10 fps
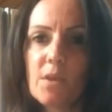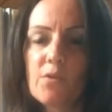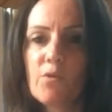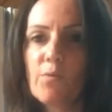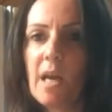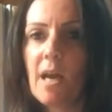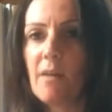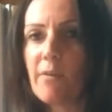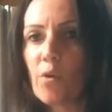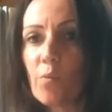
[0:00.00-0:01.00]
So we
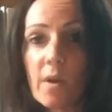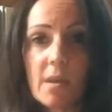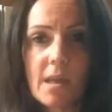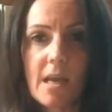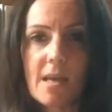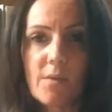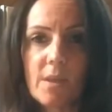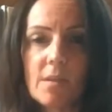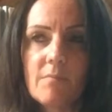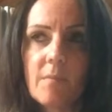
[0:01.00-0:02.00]
have our worthy
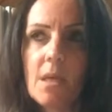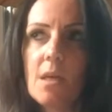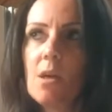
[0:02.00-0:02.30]
heroine